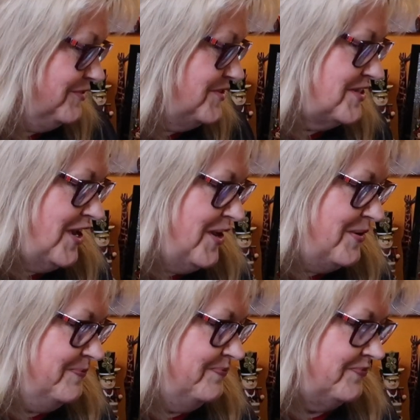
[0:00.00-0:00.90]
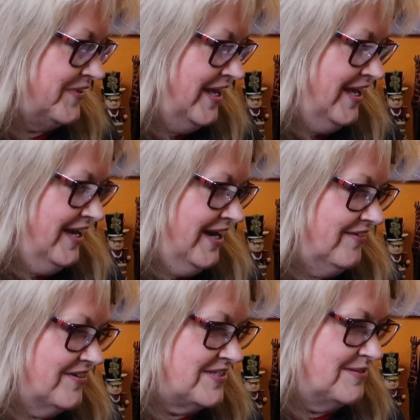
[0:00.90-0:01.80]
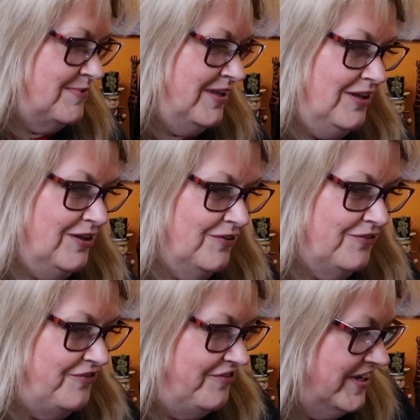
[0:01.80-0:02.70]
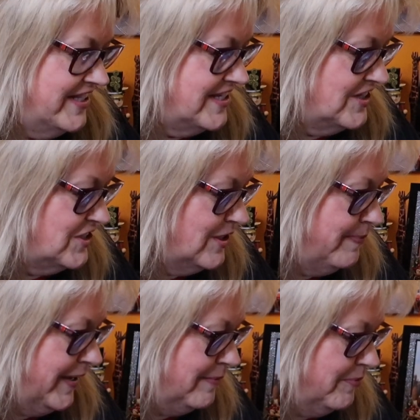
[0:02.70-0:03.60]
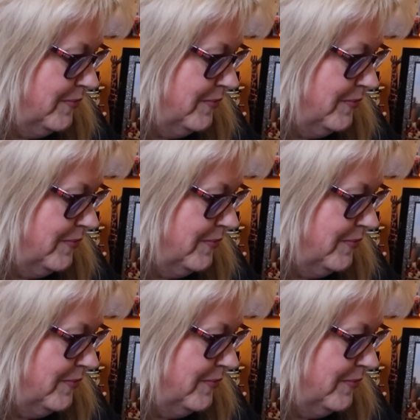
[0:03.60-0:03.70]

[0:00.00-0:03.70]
So I've got some lovely tissue paper.